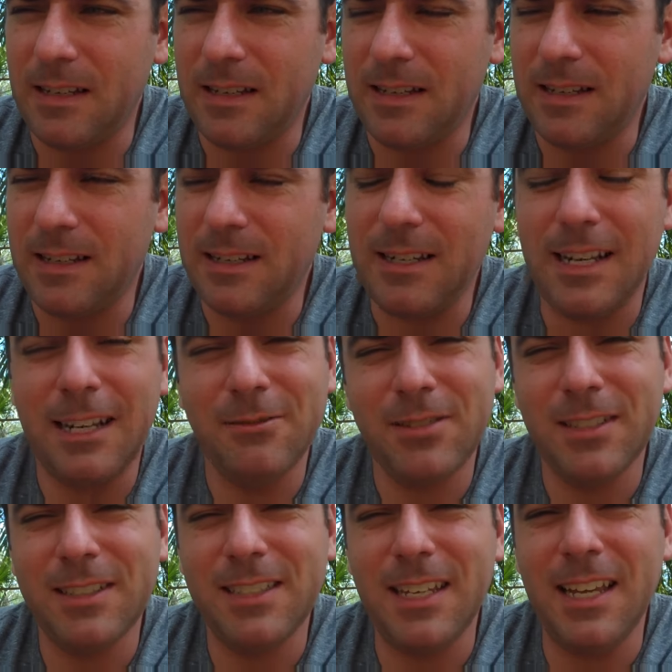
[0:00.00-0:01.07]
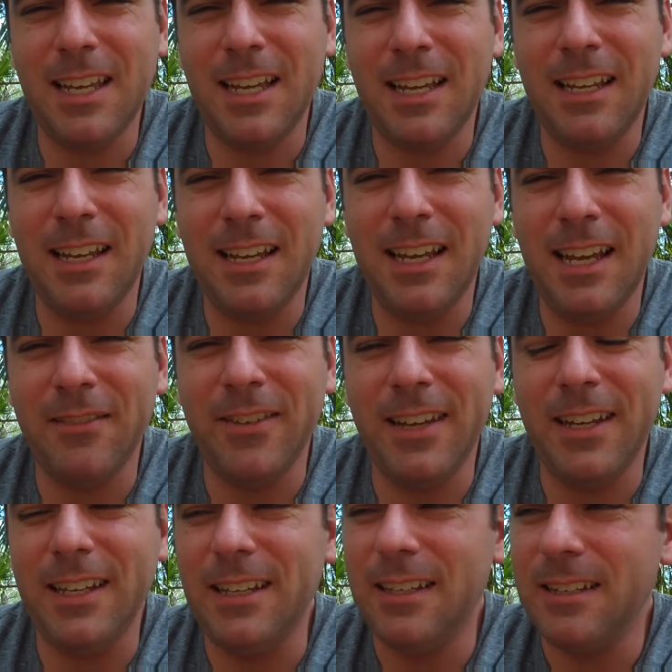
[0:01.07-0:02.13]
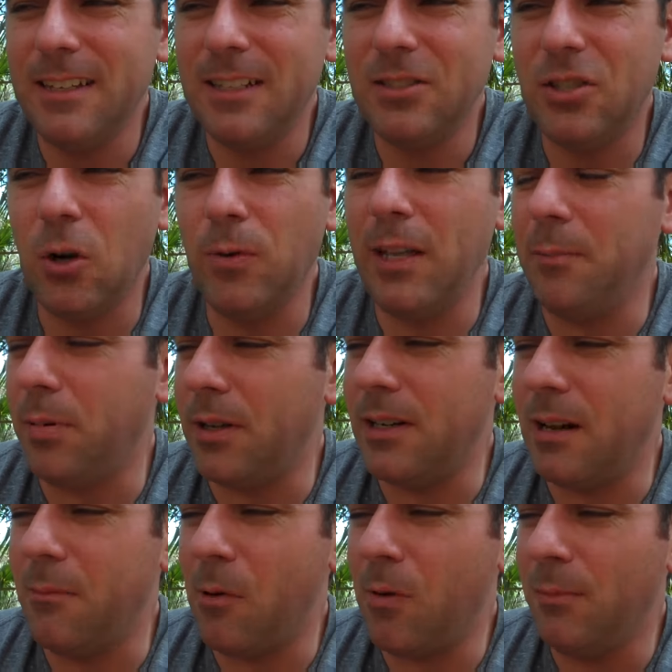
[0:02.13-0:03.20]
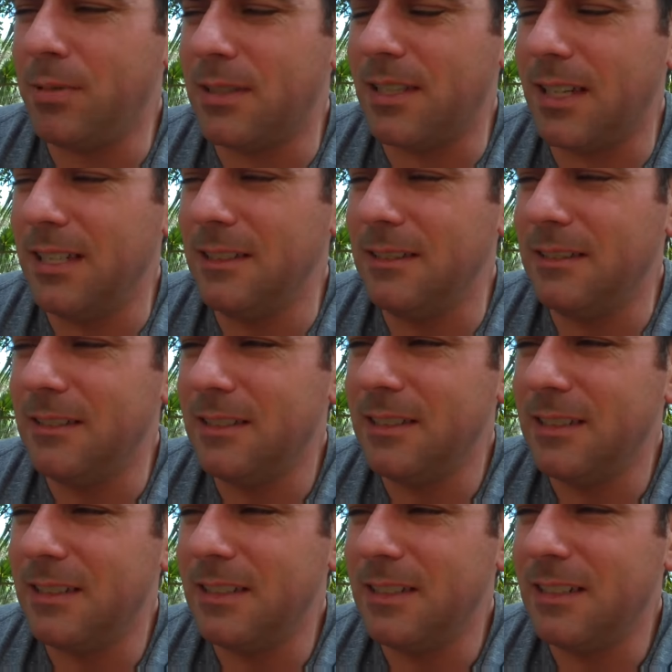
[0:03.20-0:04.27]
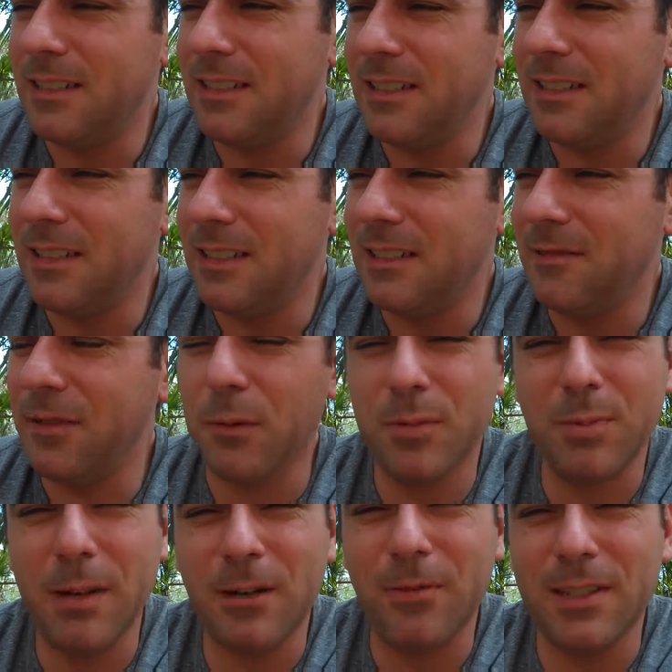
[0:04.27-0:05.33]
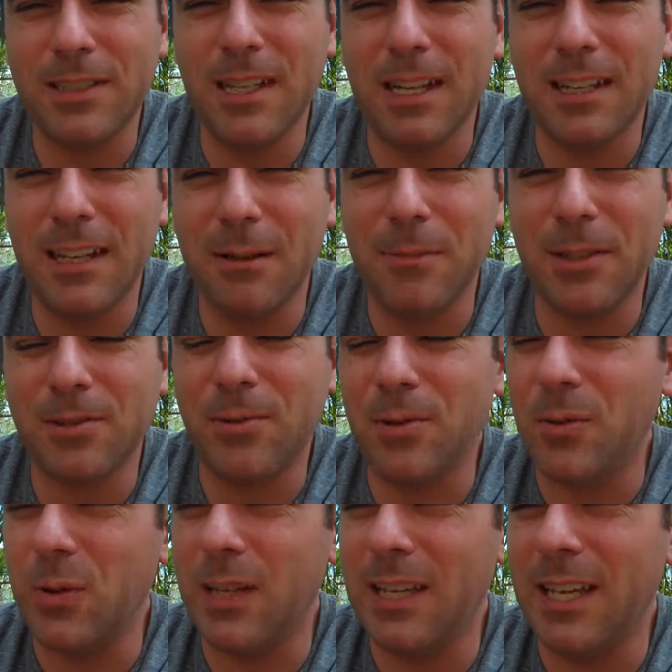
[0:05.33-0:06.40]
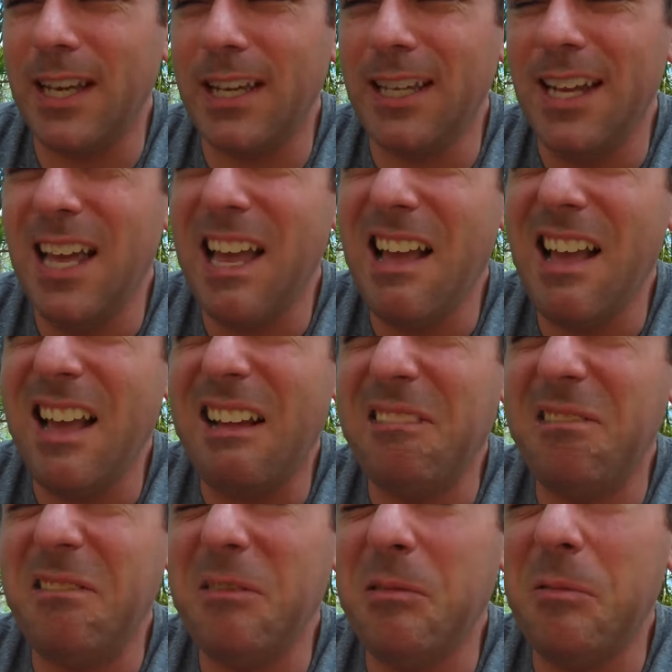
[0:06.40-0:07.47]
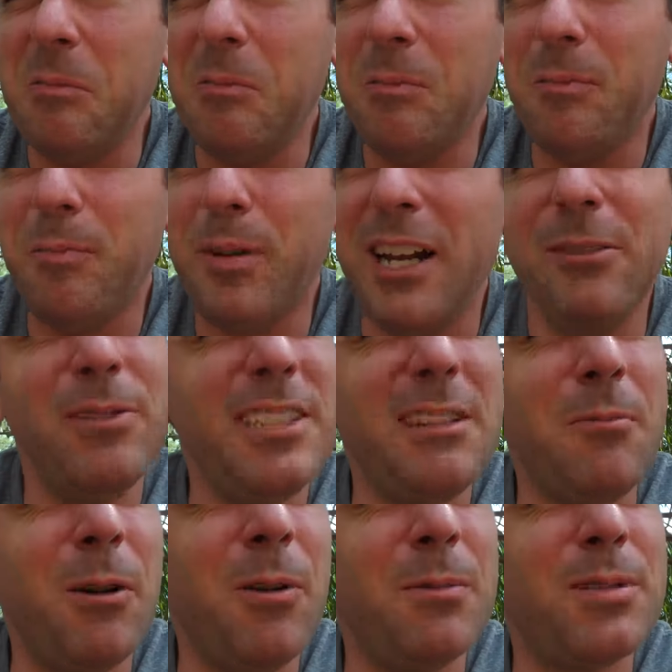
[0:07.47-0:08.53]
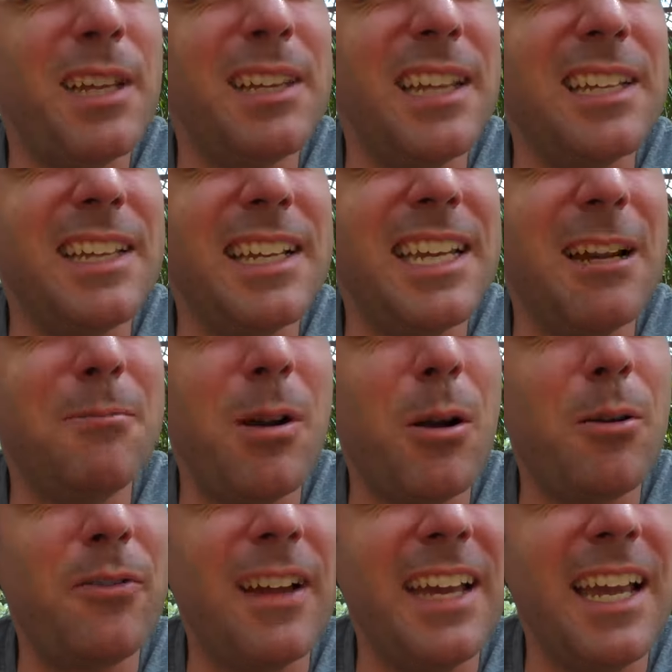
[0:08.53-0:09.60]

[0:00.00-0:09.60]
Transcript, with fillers: uh, I was going to say I, I have a donate button on my website, filmsbykris.com. That's Chris with a K but I redid my website lately. I can't remember if